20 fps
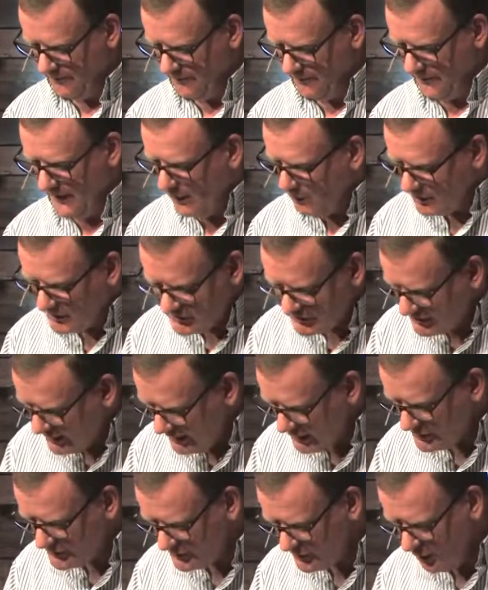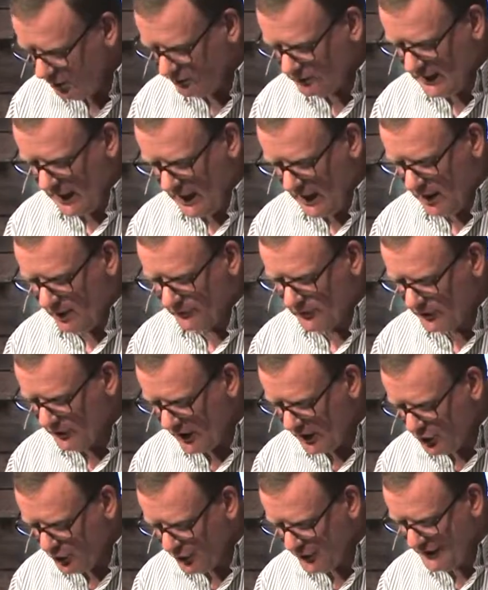they would sing so loud that they
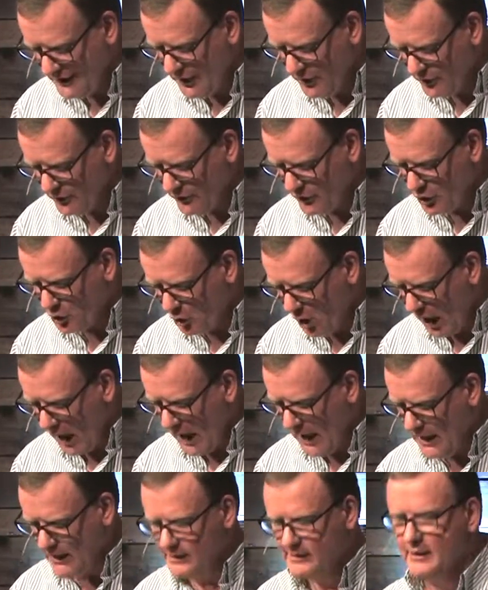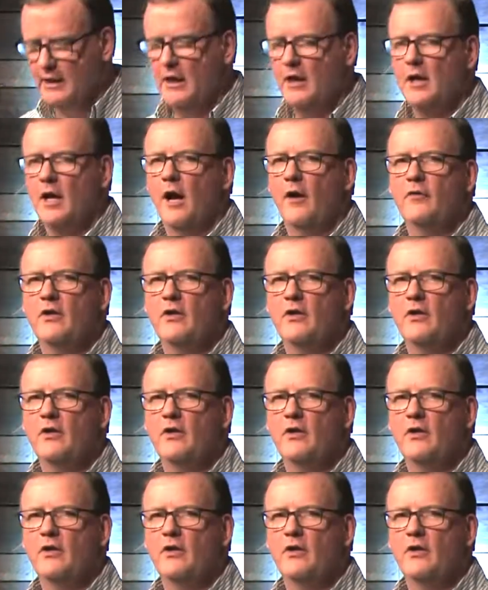couldn't hear the cries of